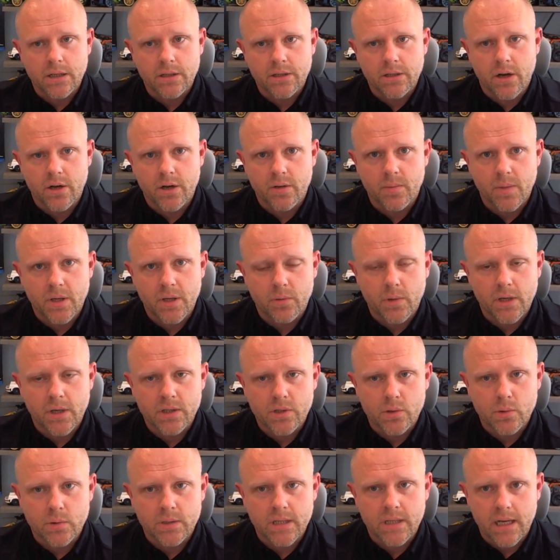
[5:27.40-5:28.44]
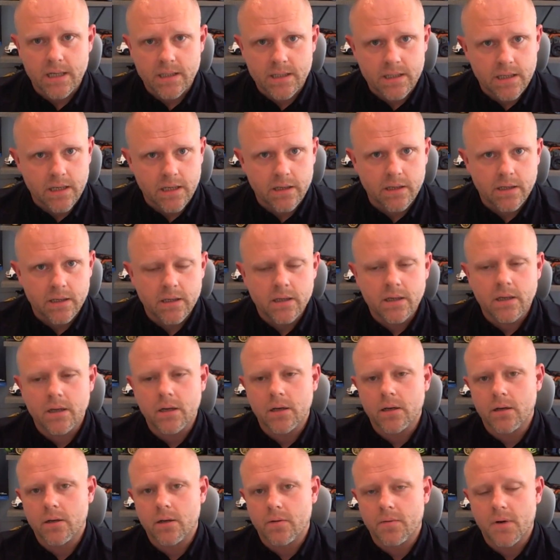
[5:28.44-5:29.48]
document, right? So testing
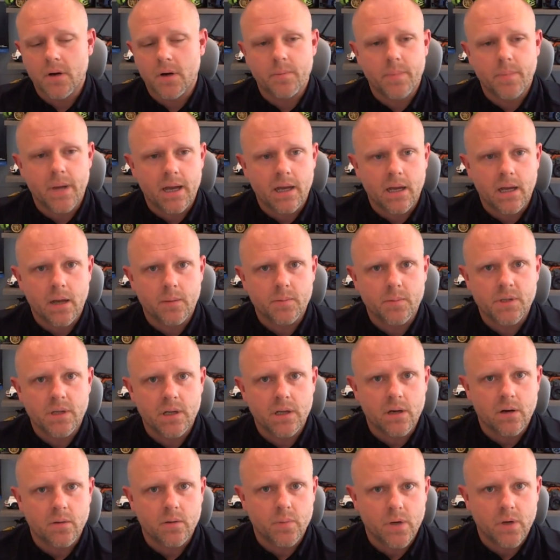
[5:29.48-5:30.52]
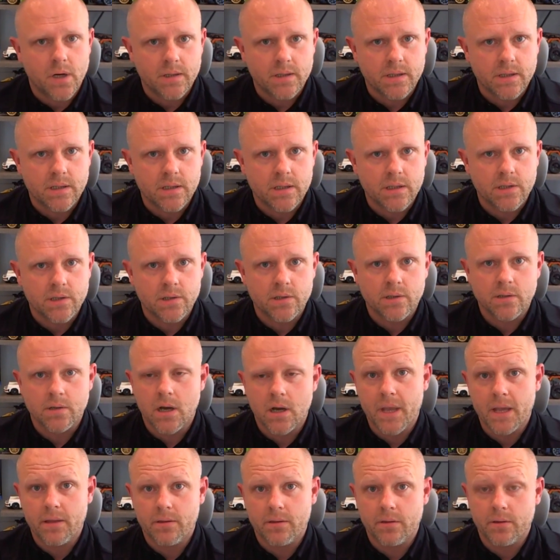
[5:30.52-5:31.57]
of our backups and our processes,
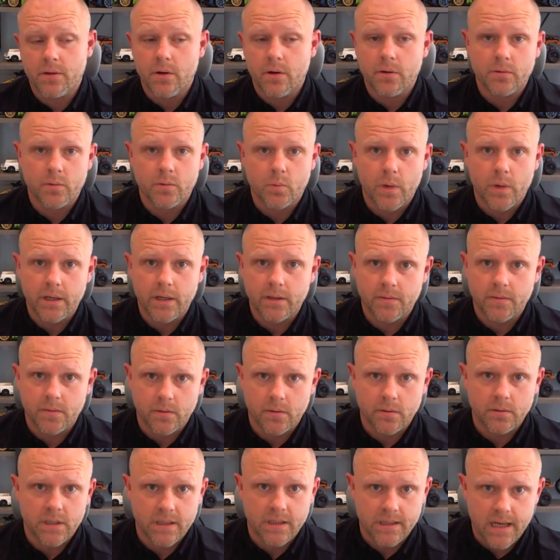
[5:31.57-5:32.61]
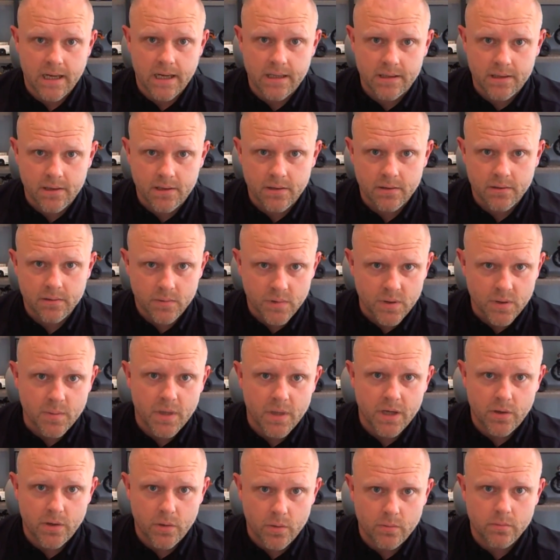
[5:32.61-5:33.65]
and don't wait for disaster to
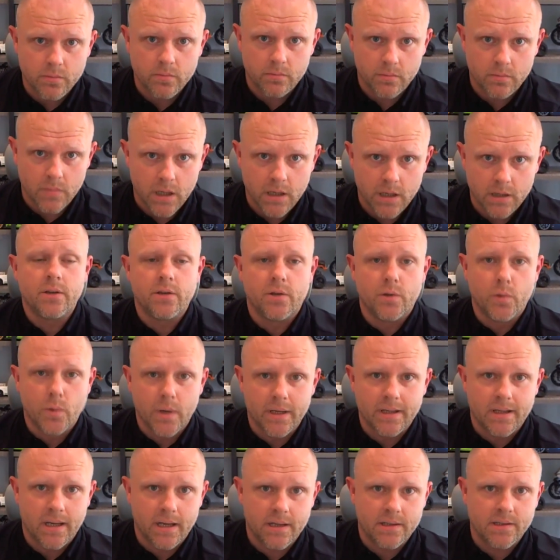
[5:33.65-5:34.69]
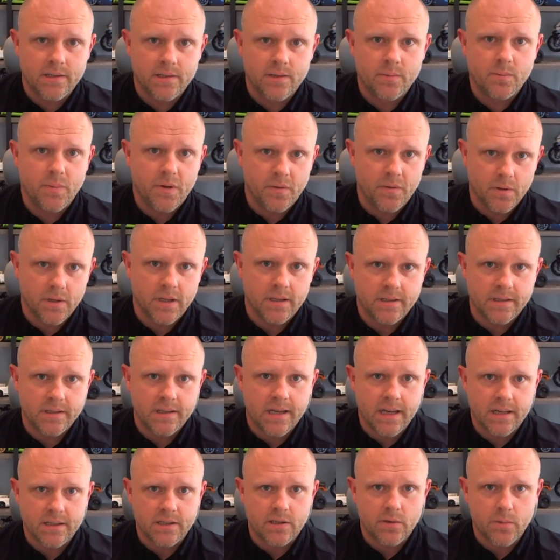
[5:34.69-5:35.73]
make you do a test before the
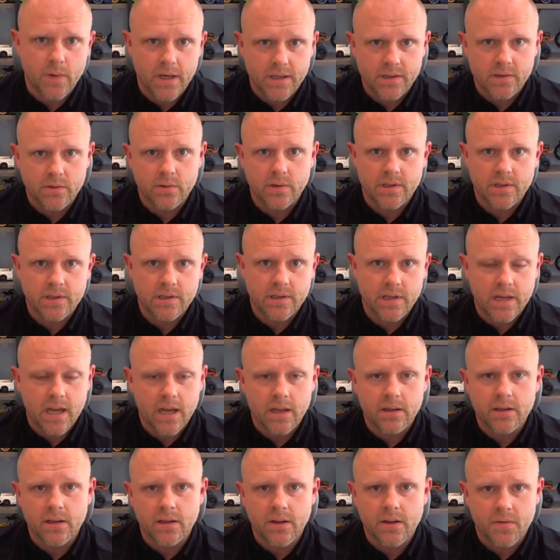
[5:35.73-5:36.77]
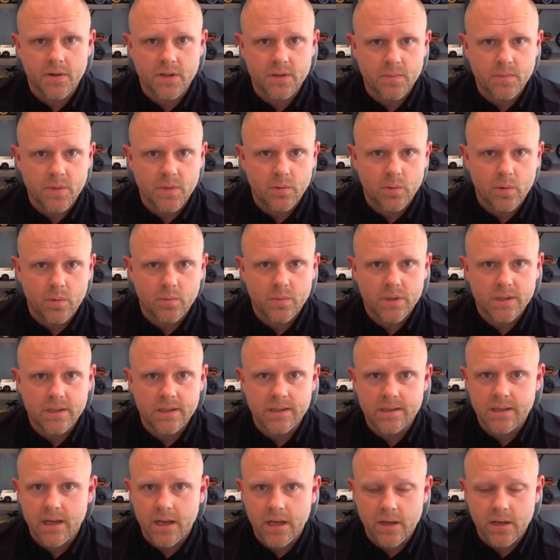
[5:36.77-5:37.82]
disaster, right? So this is, again, the difference between
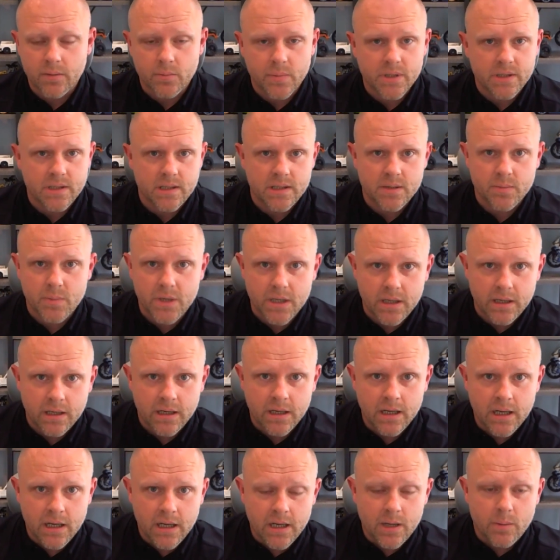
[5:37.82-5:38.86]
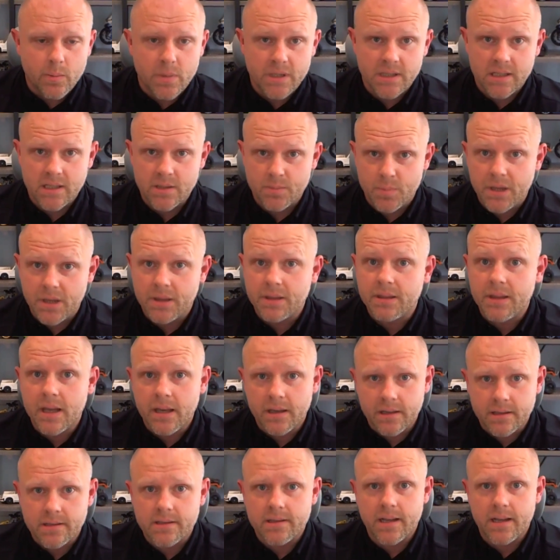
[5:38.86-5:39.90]
business A and business B. Business B
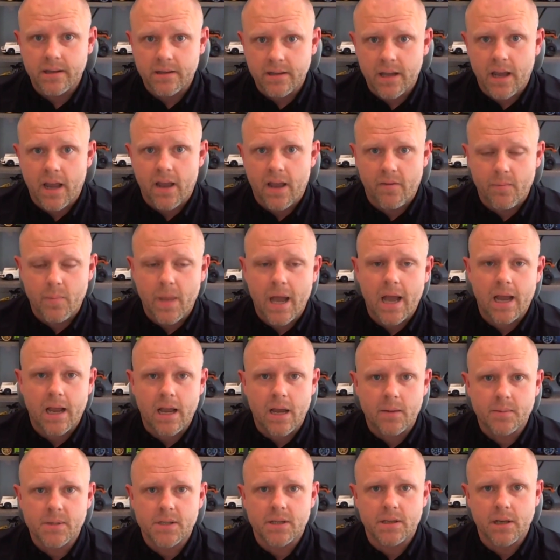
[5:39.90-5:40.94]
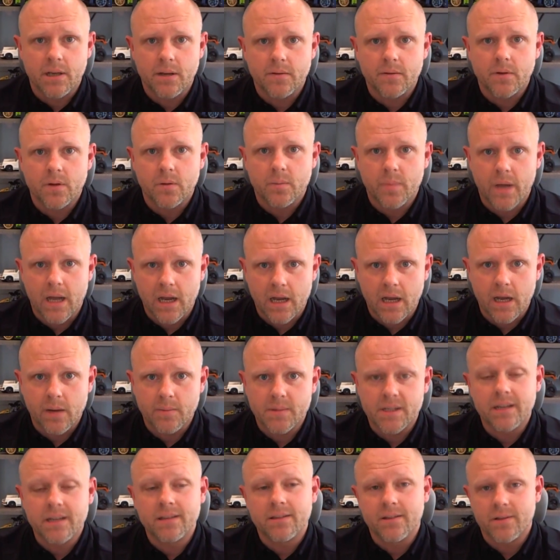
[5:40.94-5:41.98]
thinks that they have backups and they have good
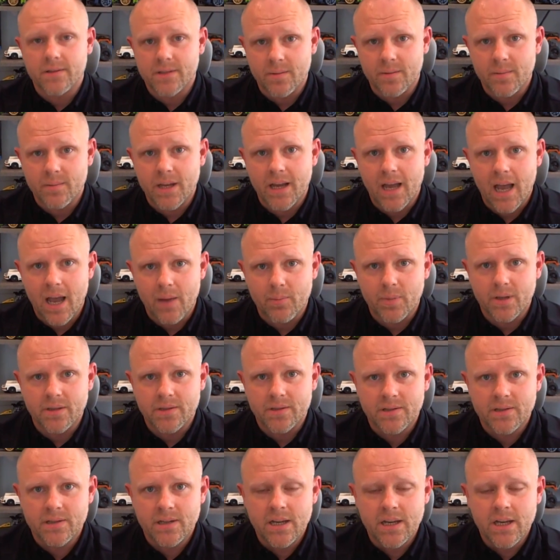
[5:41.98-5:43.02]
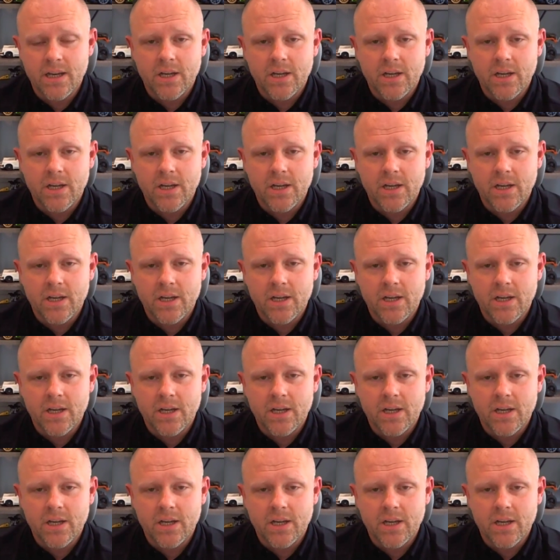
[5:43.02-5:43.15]
backups until something happens.